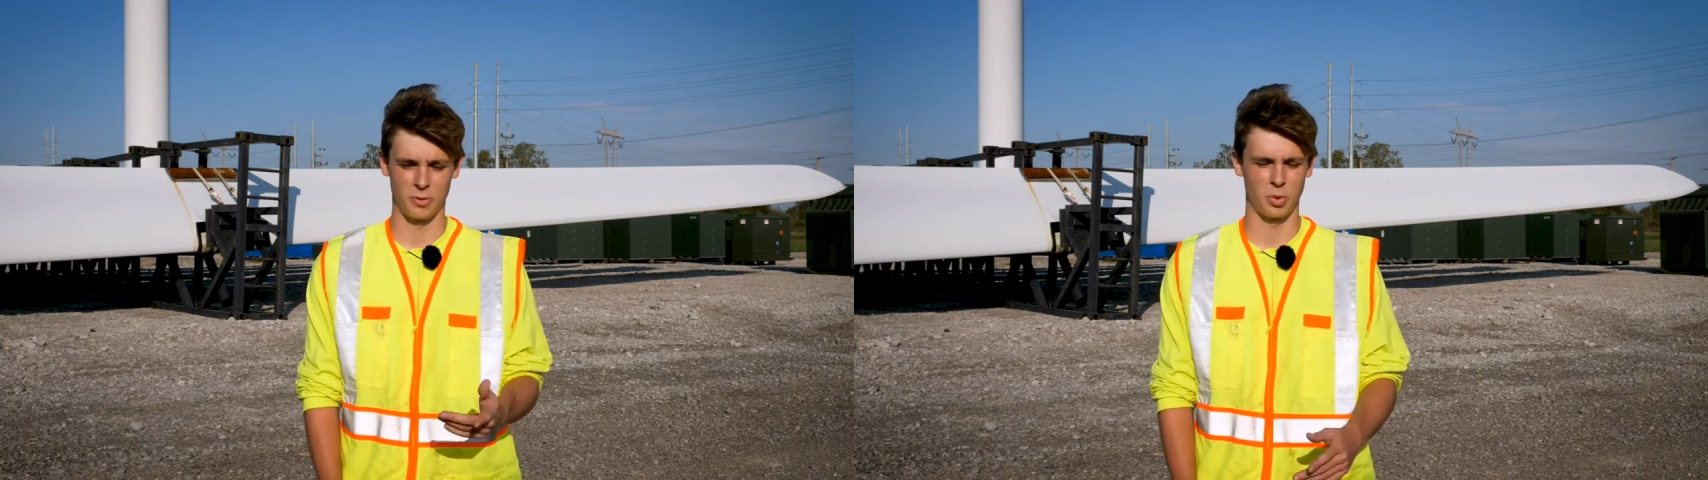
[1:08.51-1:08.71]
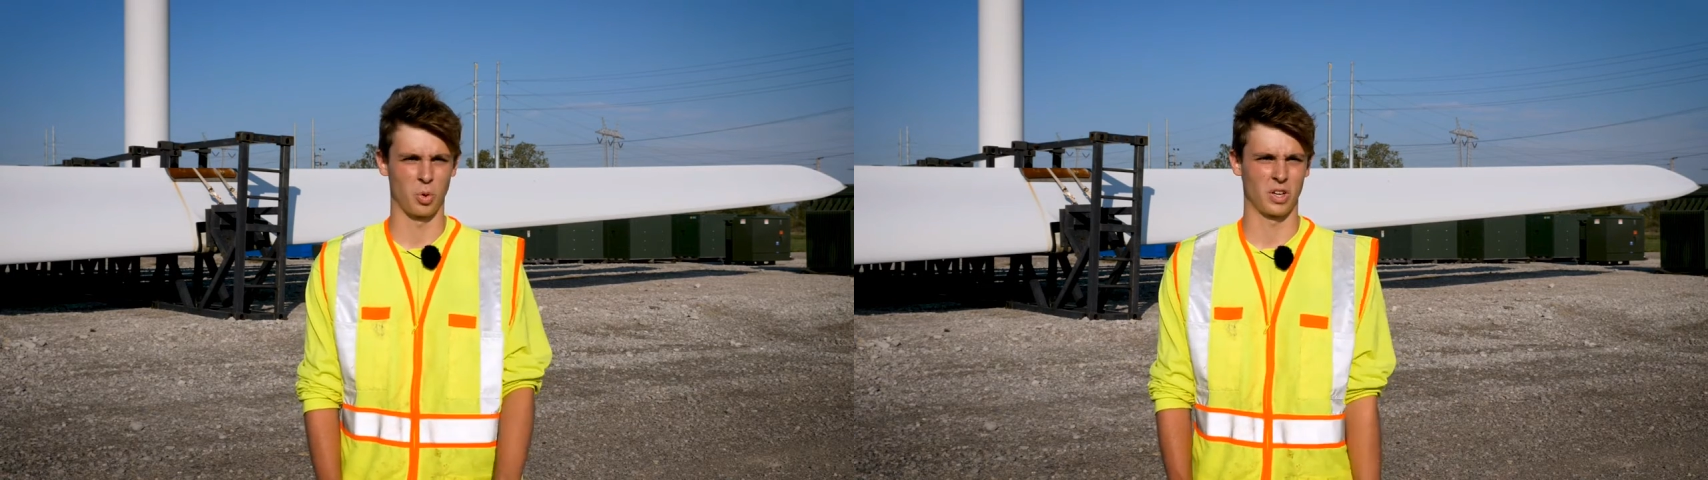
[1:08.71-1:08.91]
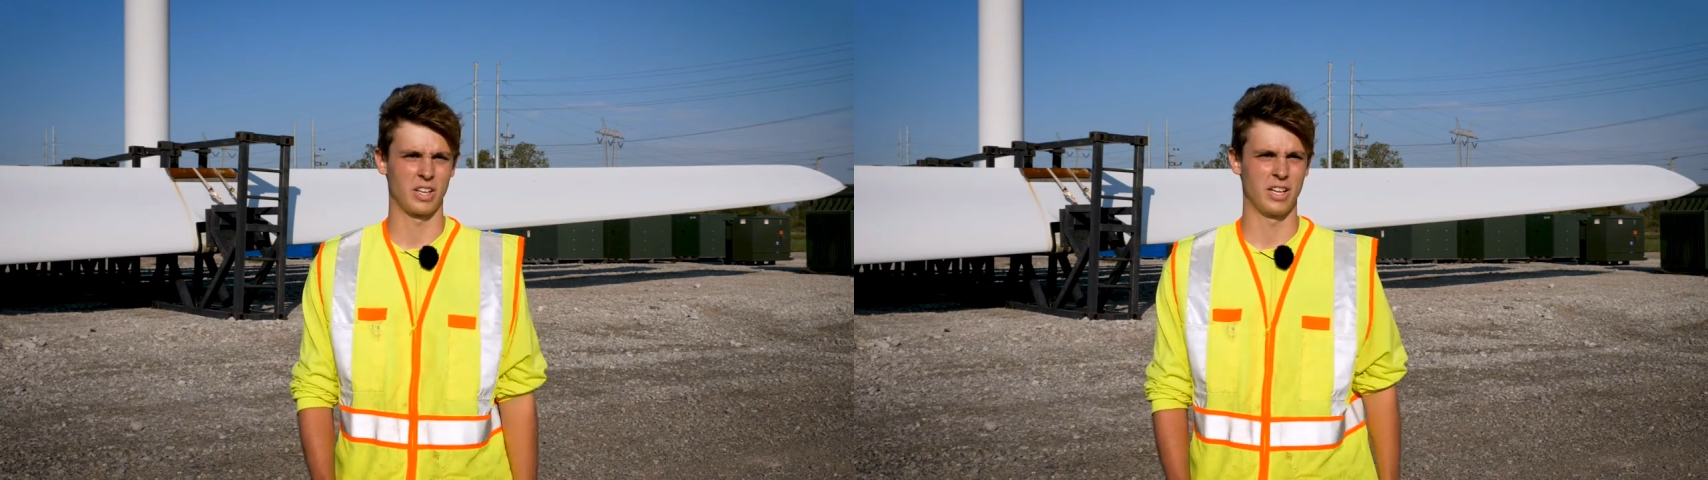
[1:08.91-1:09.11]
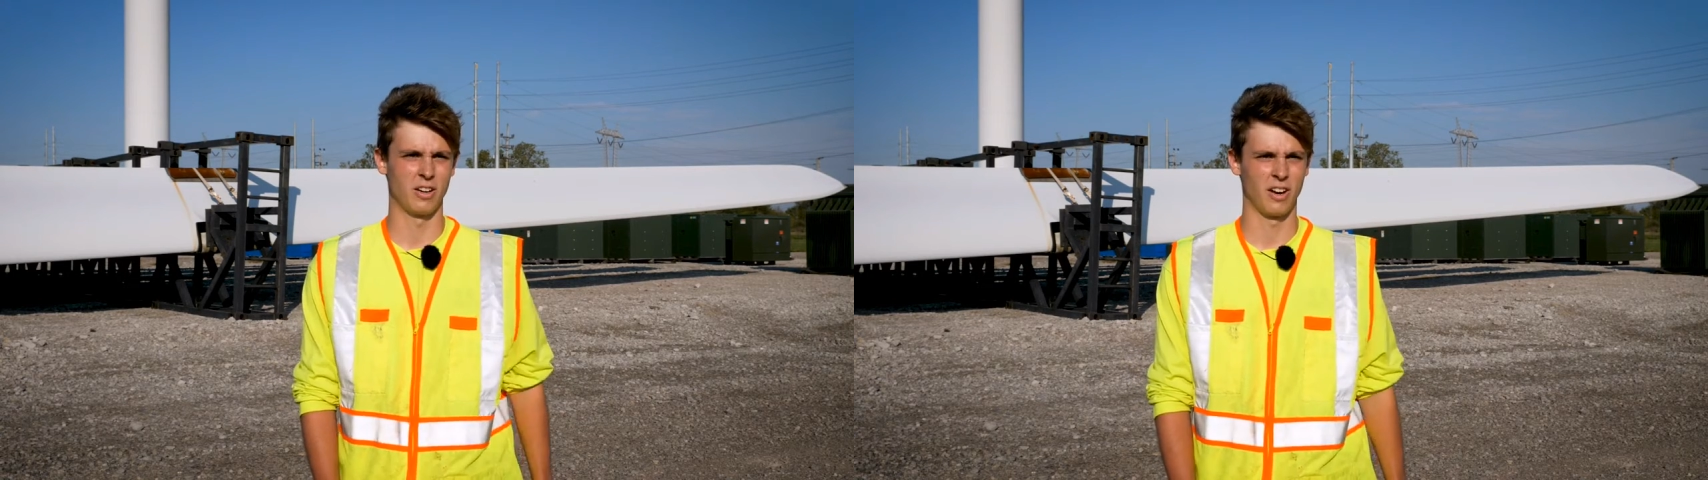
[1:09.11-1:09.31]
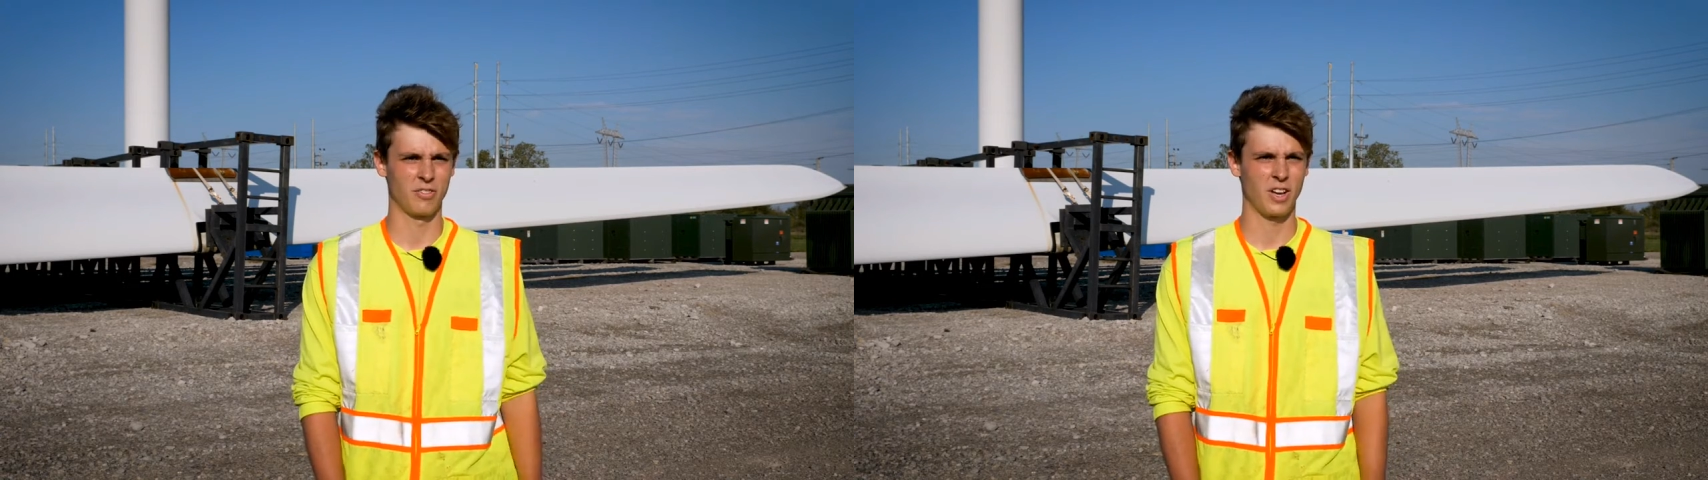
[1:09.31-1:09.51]
I've been working
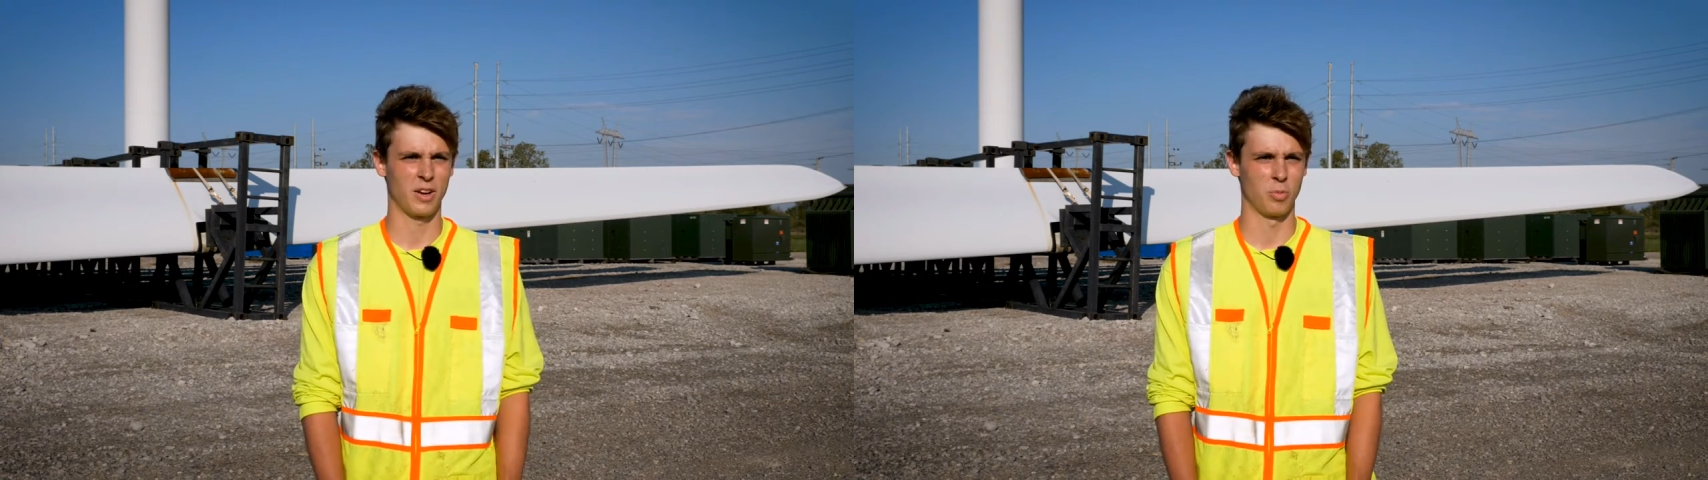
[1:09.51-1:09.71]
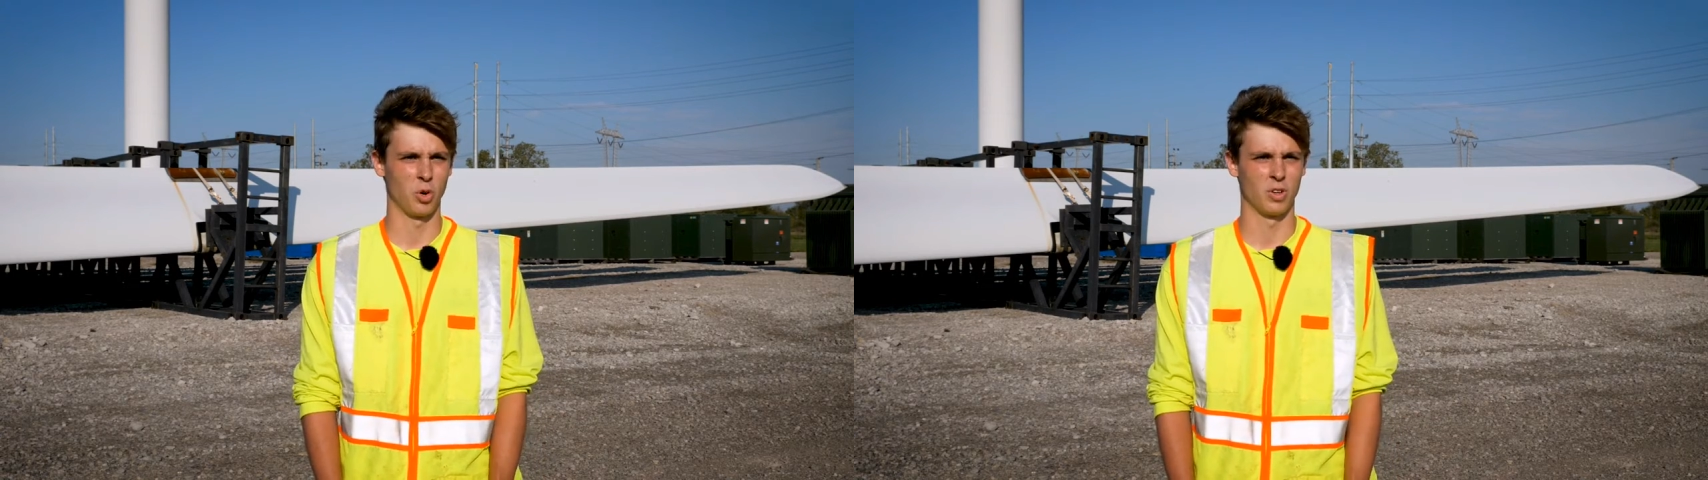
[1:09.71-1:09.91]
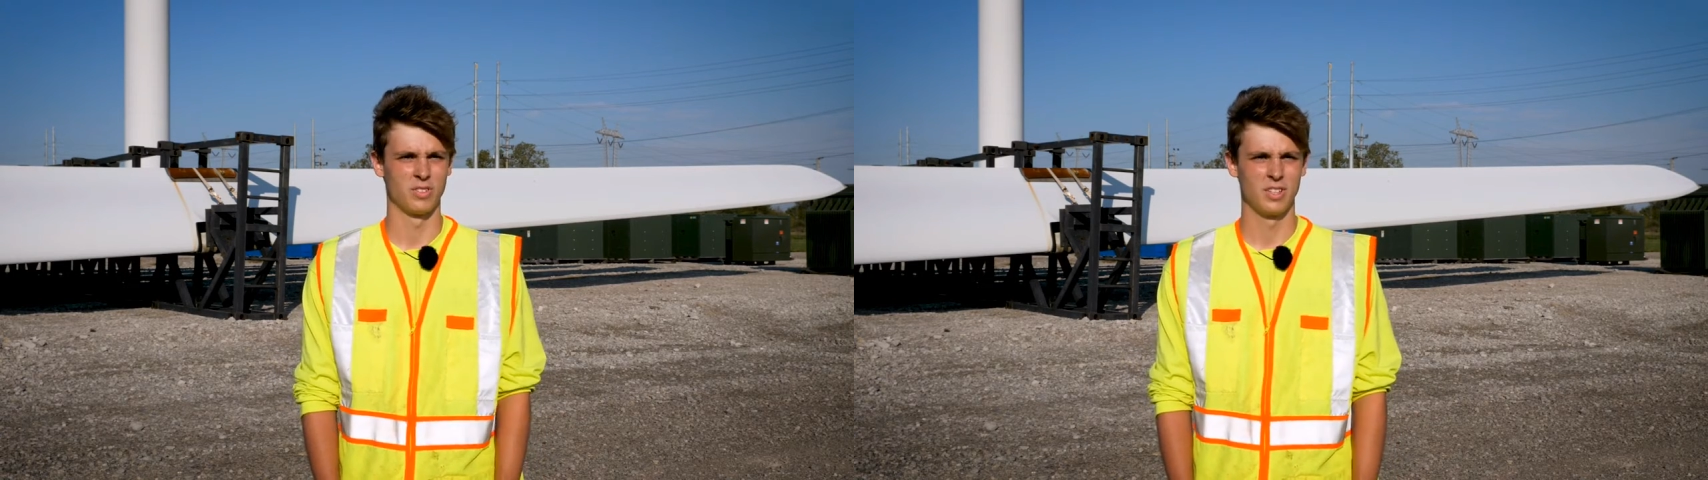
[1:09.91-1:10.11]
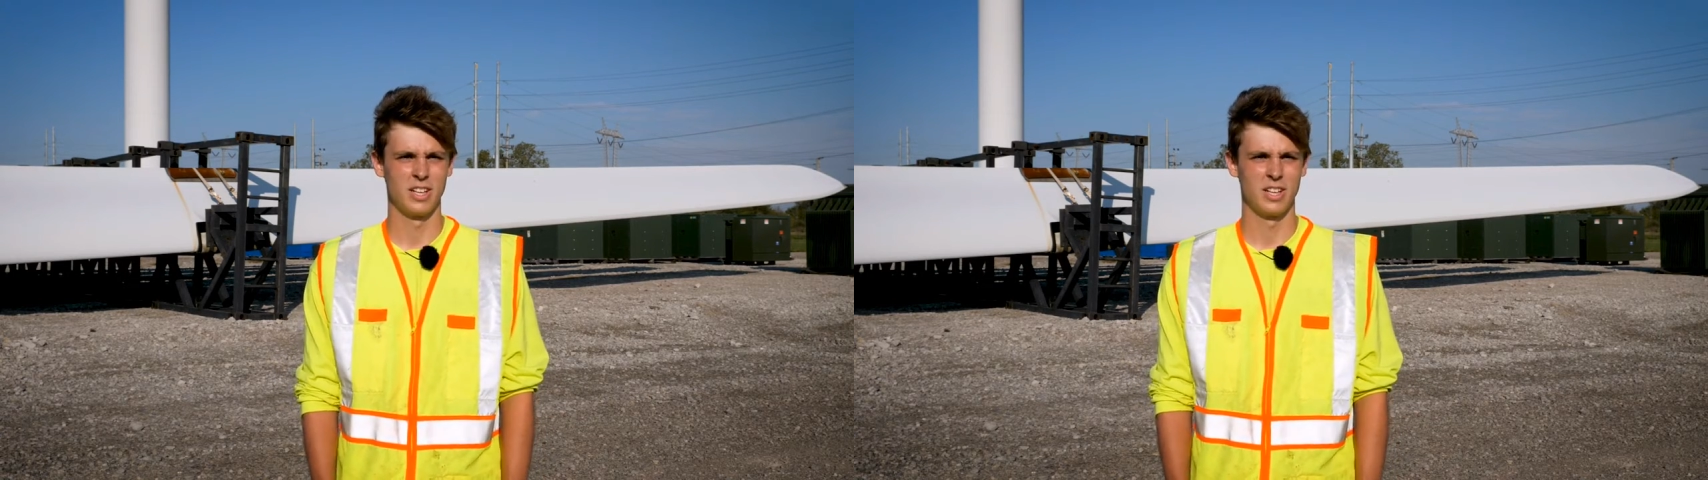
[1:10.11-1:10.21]
here, I've gotten more